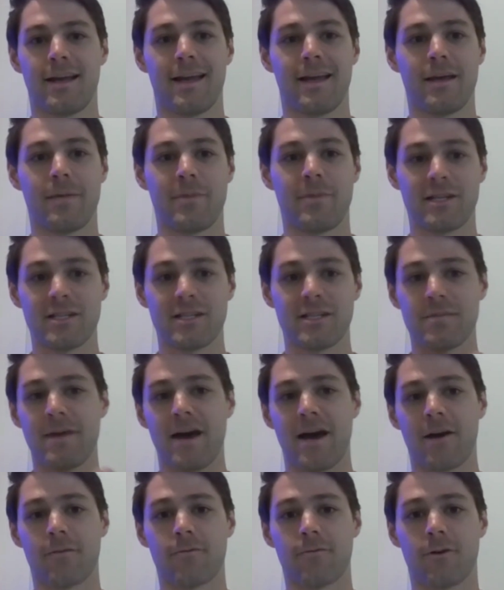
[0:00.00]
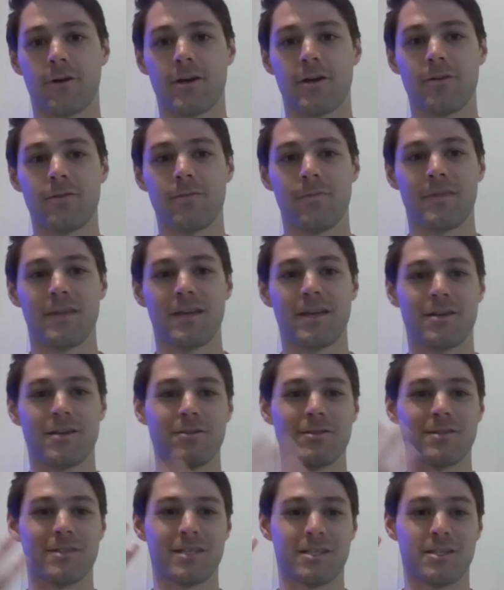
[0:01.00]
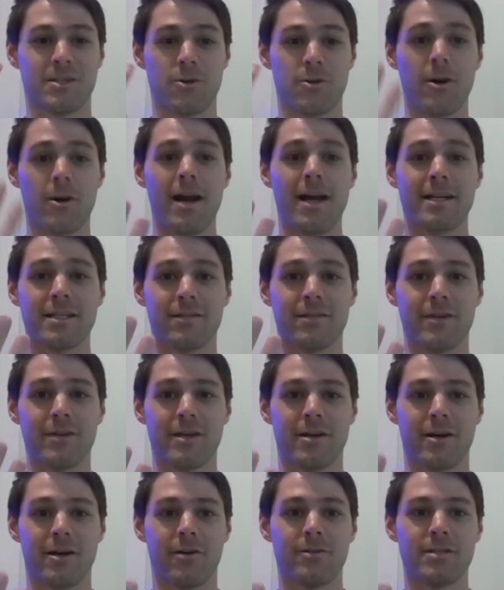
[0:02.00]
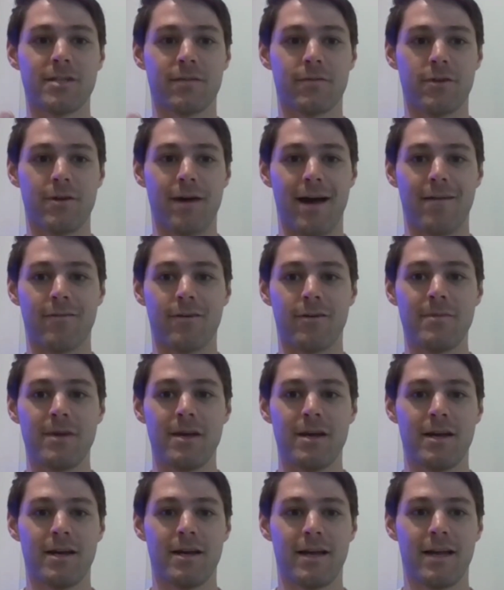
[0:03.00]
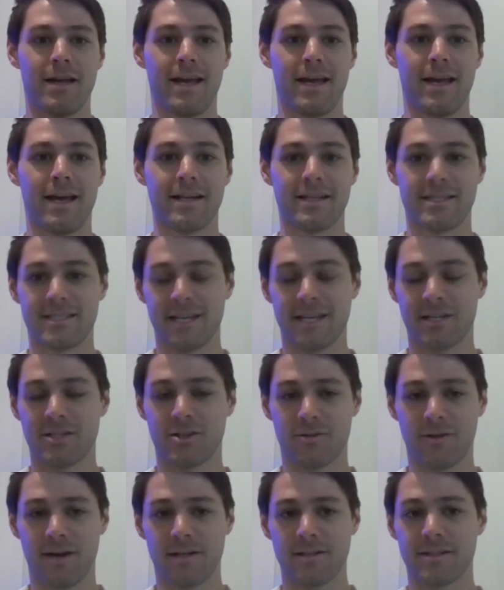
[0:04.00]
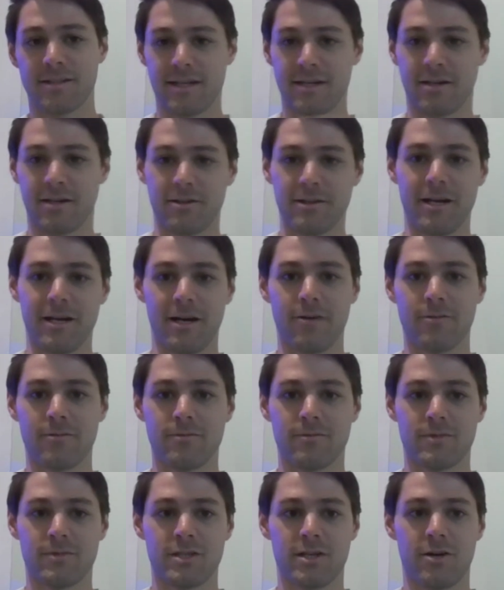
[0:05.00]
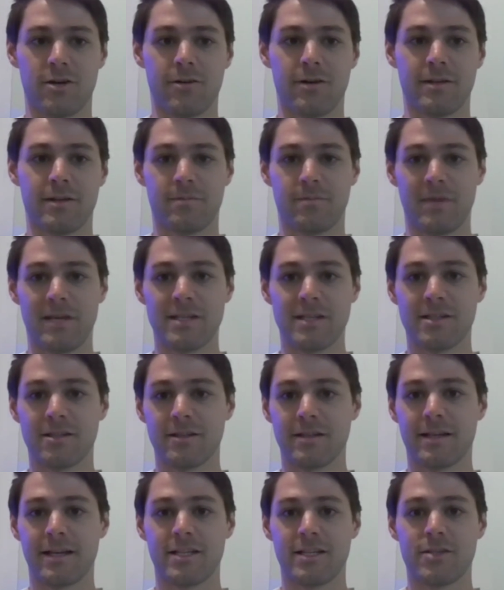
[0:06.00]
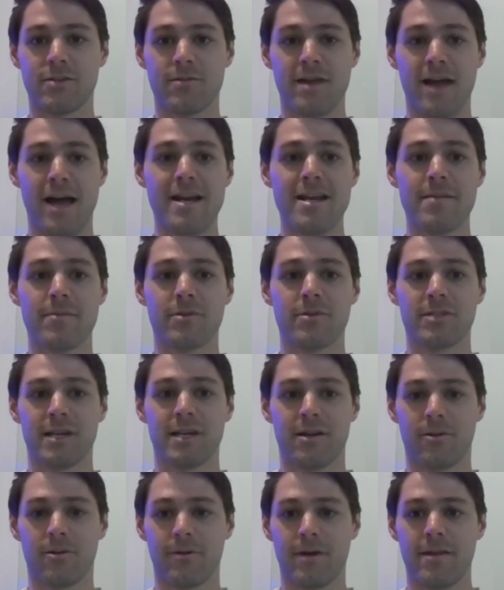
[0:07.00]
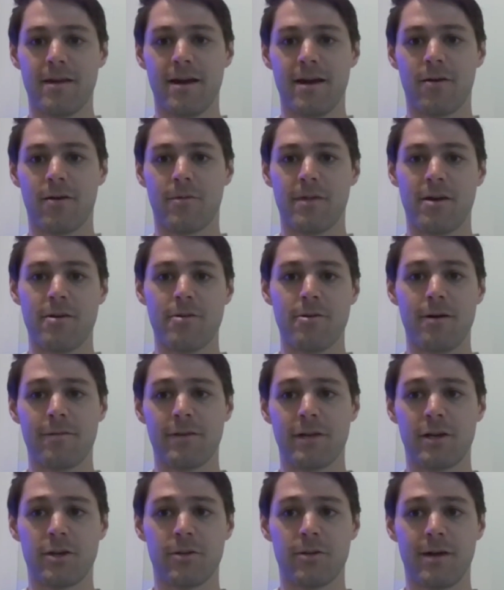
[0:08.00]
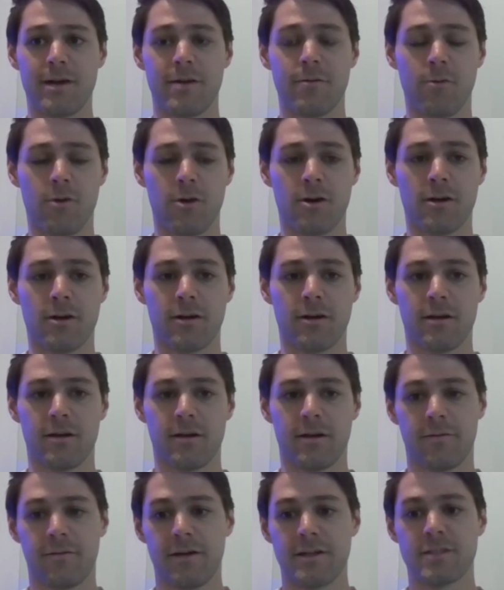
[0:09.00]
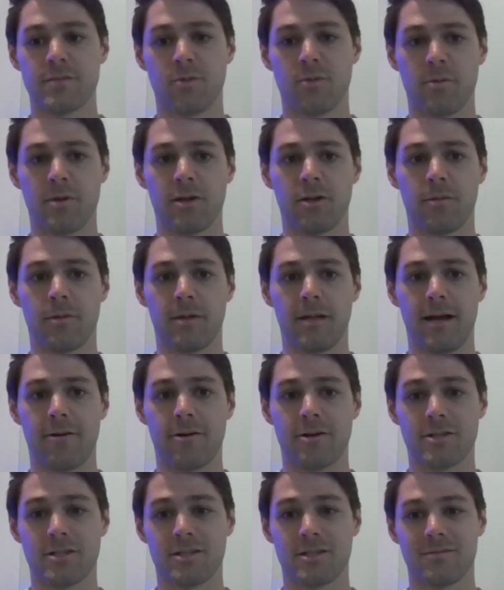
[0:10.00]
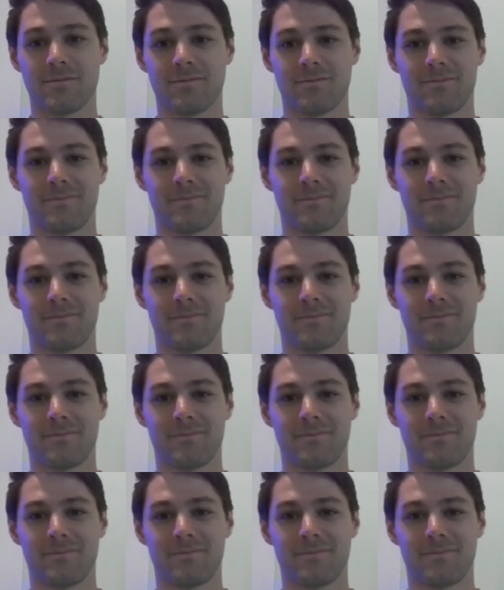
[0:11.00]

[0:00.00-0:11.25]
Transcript: It picks a matter for you. It uses your activity codes if you have them, and it syncs directly into Clio. So it basically gets you 90% of the way there without you having to do any work and finds you more billable hours.